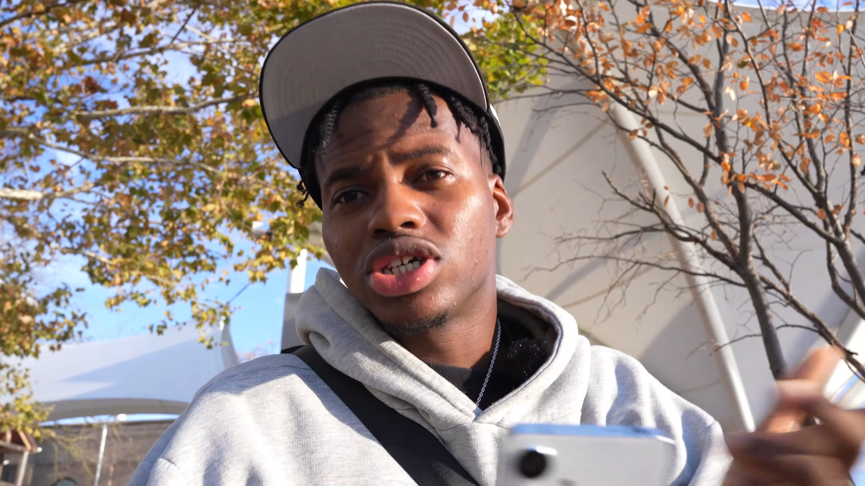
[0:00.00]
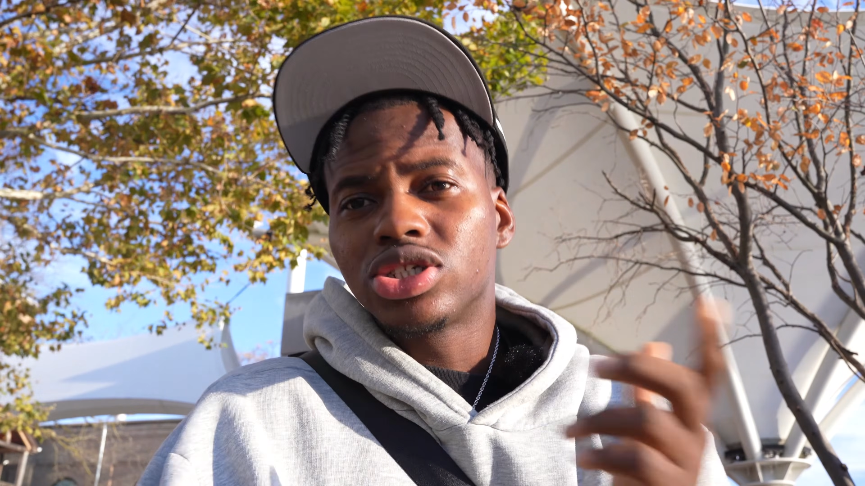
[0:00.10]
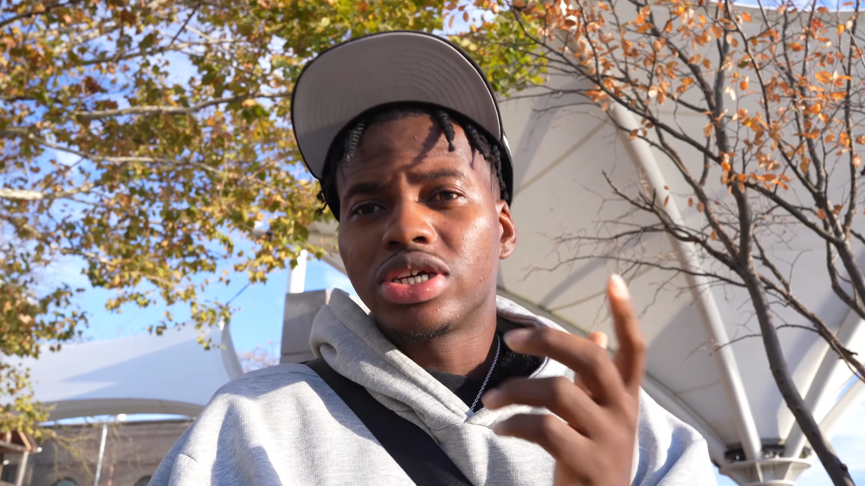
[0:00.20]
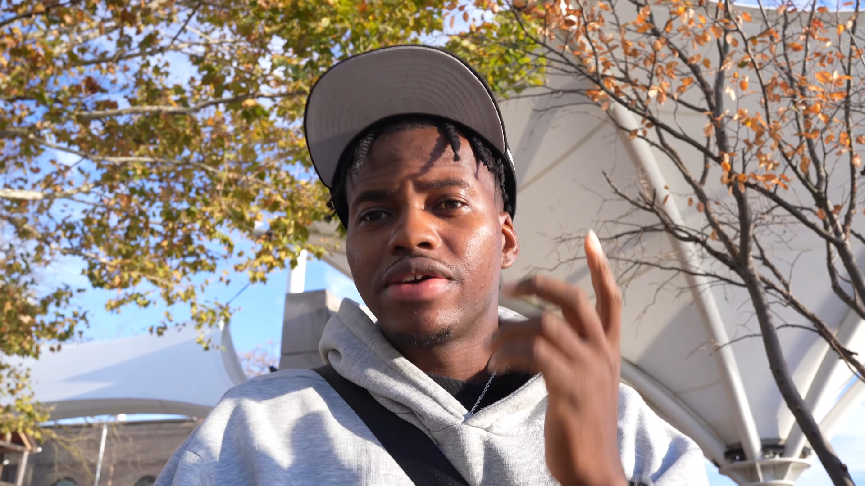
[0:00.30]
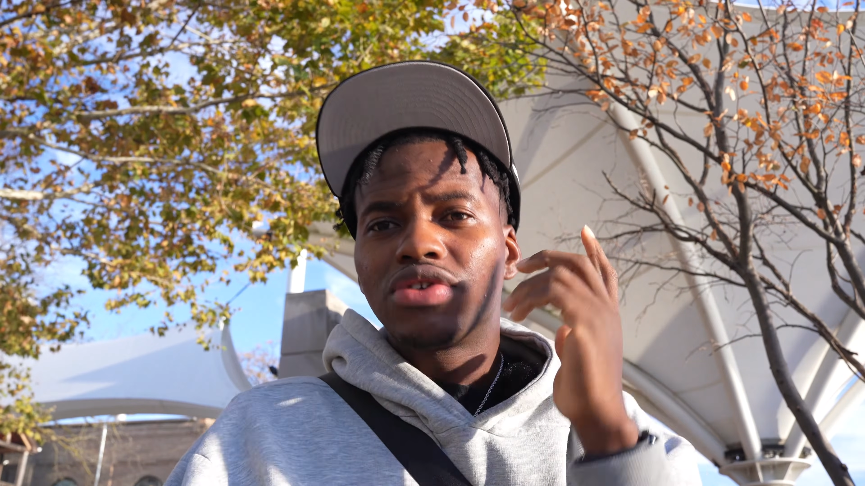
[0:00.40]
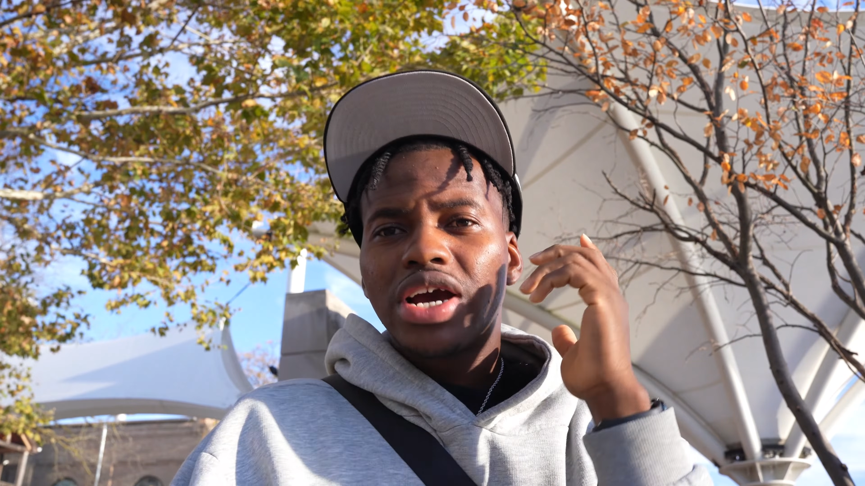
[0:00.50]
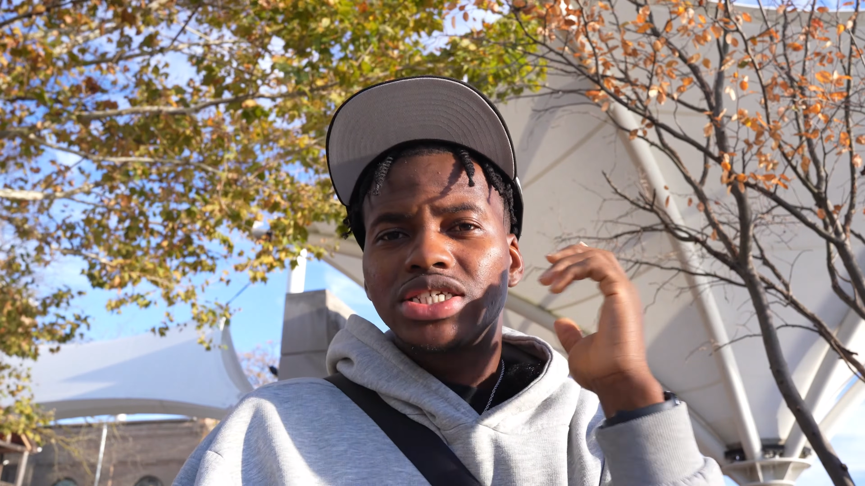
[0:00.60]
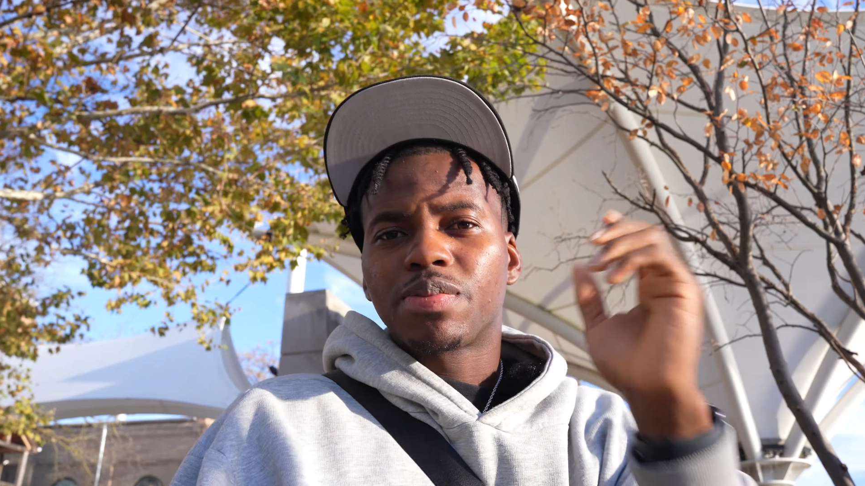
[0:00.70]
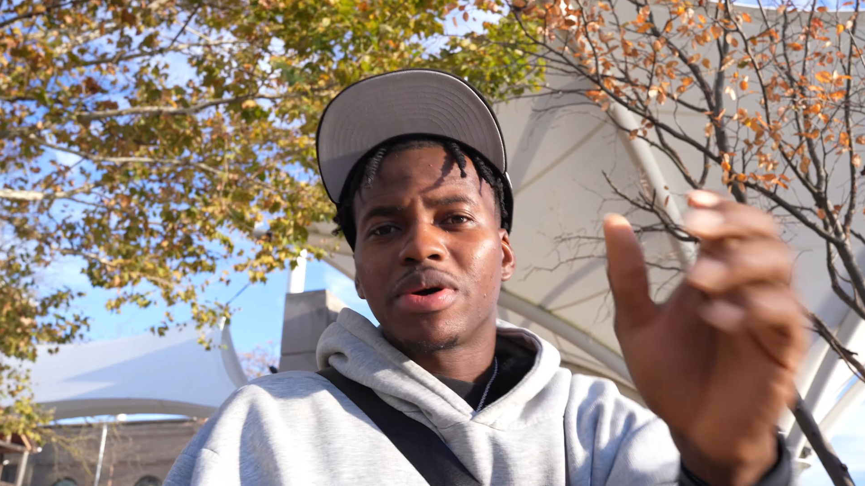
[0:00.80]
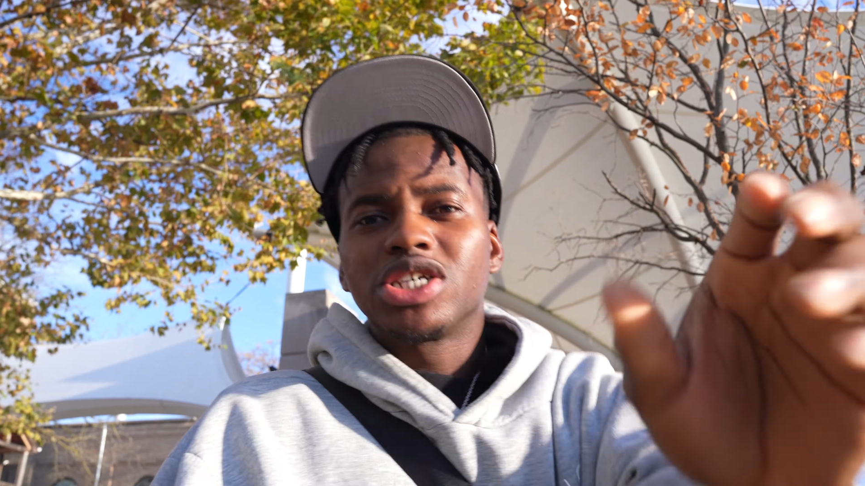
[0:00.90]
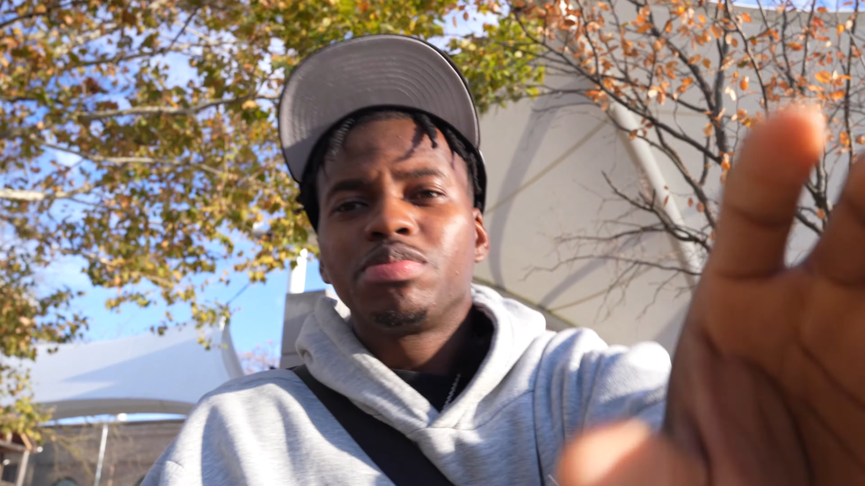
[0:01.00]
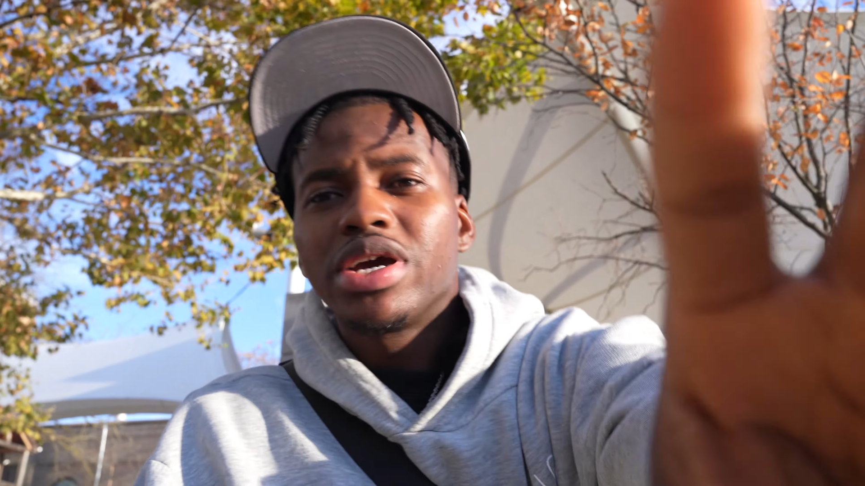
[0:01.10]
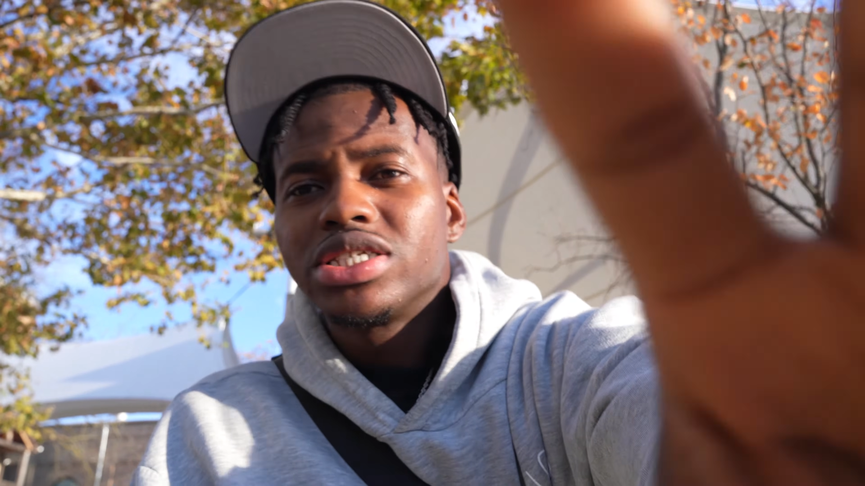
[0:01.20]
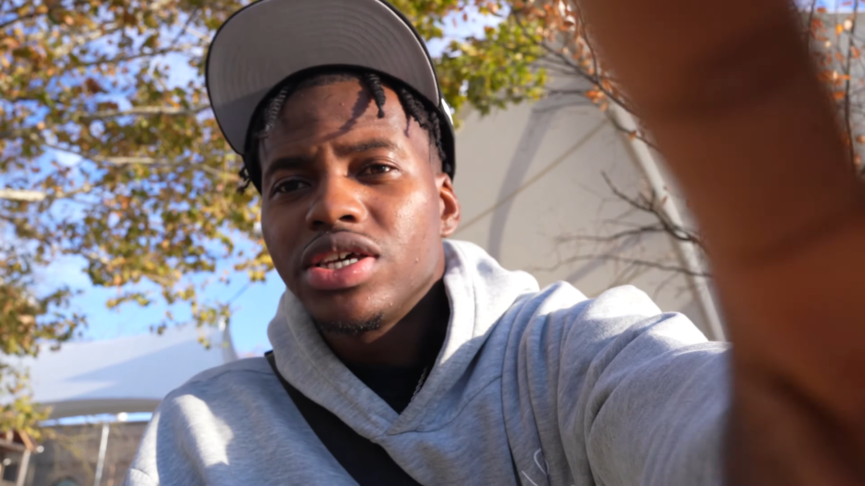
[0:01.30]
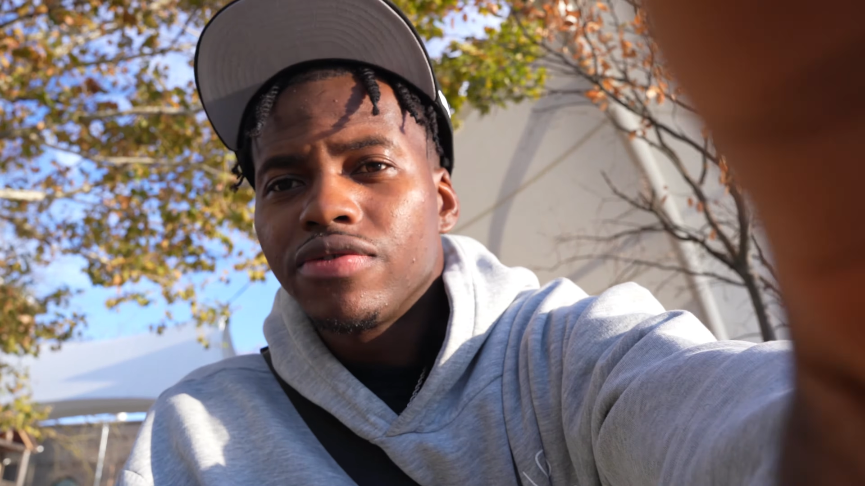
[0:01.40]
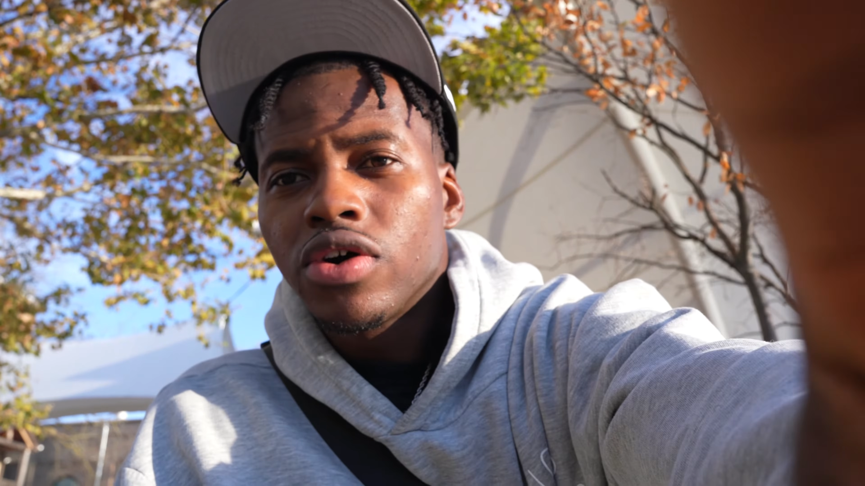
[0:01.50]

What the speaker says: just to give you guys a perspective